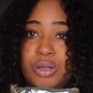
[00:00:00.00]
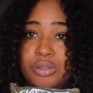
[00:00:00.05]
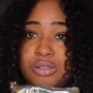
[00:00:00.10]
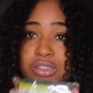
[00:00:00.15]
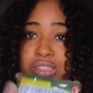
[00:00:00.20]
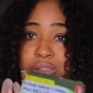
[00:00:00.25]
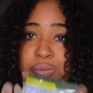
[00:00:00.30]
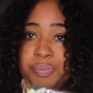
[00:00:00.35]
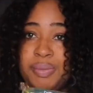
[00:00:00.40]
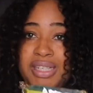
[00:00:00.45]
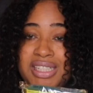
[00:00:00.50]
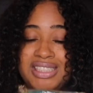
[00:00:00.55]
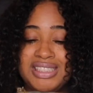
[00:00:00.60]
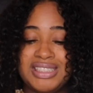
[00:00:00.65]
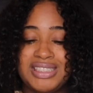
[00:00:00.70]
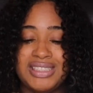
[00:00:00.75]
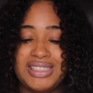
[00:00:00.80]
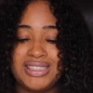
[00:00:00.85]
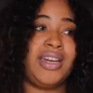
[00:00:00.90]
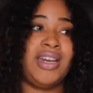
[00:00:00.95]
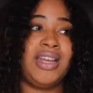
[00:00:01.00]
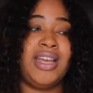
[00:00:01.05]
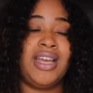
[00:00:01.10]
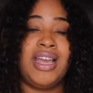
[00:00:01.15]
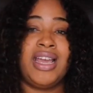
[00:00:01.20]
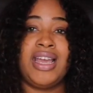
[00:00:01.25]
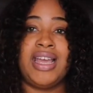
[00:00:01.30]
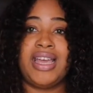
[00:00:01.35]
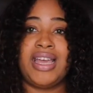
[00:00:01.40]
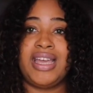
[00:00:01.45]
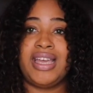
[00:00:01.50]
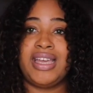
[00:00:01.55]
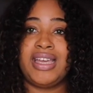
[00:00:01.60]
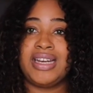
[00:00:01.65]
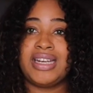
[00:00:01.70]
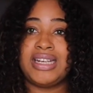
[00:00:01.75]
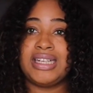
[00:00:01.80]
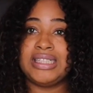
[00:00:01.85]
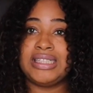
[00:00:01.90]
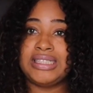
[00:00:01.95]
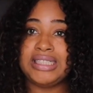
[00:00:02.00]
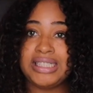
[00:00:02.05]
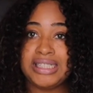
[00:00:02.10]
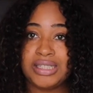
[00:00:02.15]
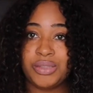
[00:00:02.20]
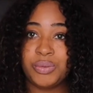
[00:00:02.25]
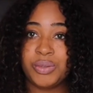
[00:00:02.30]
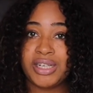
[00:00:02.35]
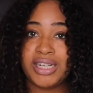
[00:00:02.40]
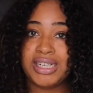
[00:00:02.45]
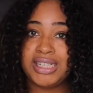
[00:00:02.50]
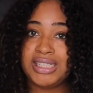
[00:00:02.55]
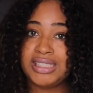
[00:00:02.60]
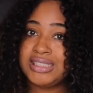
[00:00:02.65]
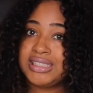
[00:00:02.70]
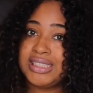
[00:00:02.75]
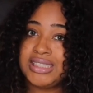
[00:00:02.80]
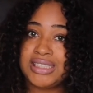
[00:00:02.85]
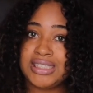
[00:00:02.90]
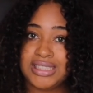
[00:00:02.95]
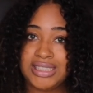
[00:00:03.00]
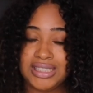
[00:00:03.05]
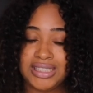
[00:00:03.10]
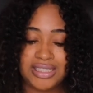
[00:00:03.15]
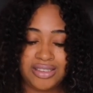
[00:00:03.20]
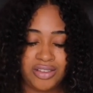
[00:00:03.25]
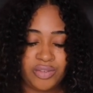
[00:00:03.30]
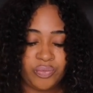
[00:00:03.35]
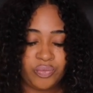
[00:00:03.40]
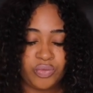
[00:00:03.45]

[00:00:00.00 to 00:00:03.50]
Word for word: Sponges, and clean what I need to clean